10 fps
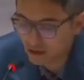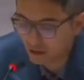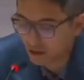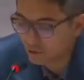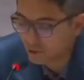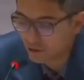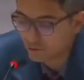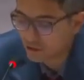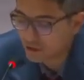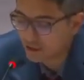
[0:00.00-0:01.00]
Around
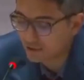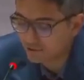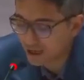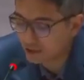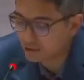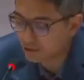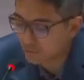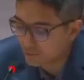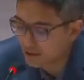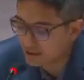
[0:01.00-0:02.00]
30% of NATO's weapon